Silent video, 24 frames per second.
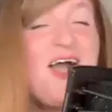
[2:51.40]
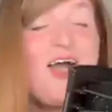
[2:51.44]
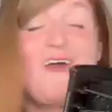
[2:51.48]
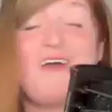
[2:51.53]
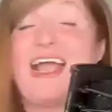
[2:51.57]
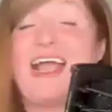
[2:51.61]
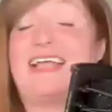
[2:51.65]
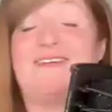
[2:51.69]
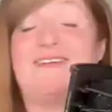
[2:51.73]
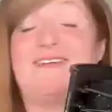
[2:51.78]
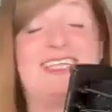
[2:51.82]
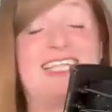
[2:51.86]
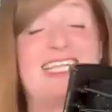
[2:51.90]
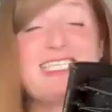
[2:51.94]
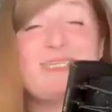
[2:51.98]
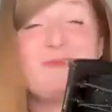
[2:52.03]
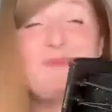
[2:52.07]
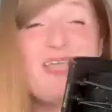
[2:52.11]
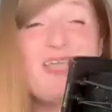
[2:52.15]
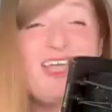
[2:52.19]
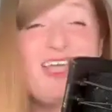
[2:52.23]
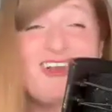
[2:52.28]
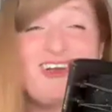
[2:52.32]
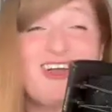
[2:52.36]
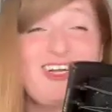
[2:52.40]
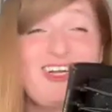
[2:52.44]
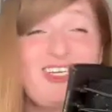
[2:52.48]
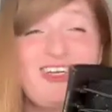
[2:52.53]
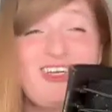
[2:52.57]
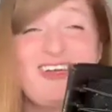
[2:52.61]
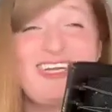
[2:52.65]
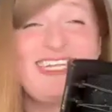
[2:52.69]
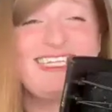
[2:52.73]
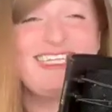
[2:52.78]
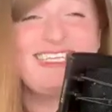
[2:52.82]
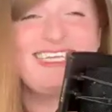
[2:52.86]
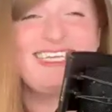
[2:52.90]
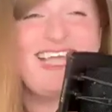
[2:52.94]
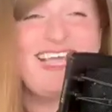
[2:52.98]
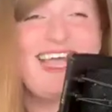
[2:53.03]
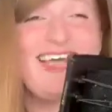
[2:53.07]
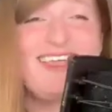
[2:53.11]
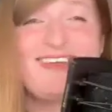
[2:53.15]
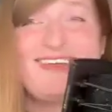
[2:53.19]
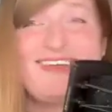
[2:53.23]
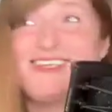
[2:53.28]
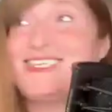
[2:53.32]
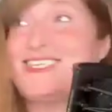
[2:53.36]
All right, well, let's begin our journey
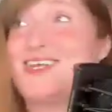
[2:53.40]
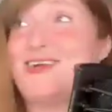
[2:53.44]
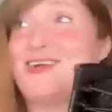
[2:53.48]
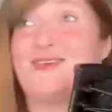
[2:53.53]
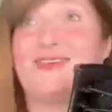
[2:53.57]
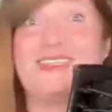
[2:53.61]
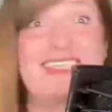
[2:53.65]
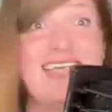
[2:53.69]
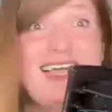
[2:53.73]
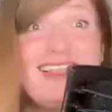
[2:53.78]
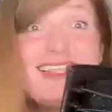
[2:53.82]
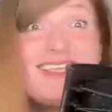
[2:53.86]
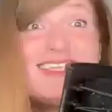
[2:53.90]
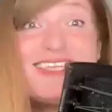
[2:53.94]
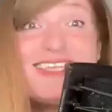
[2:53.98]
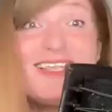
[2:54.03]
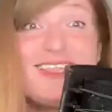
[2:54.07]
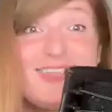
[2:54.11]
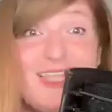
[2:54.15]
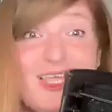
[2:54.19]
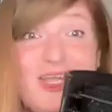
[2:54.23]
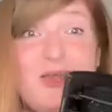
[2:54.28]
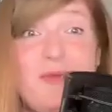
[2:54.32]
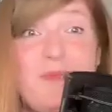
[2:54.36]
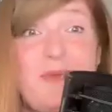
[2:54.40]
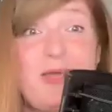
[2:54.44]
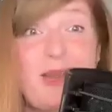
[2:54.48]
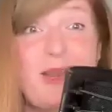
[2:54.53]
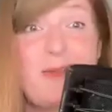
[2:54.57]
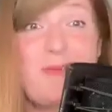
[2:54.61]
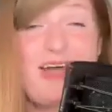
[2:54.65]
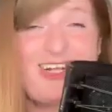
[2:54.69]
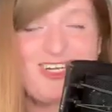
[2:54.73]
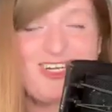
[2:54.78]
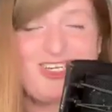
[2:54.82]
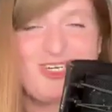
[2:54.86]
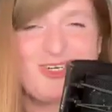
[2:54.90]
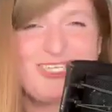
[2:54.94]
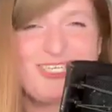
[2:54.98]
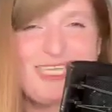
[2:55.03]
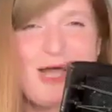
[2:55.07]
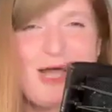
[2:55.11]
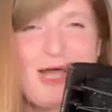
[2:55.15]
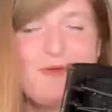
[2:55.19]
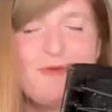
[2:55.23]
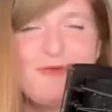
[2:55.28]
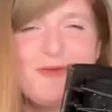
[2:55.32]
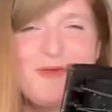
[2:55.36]
together. So tell us a little bit about
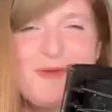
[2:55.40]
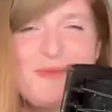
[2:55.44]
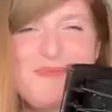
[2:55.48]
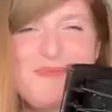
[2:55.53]
yourself.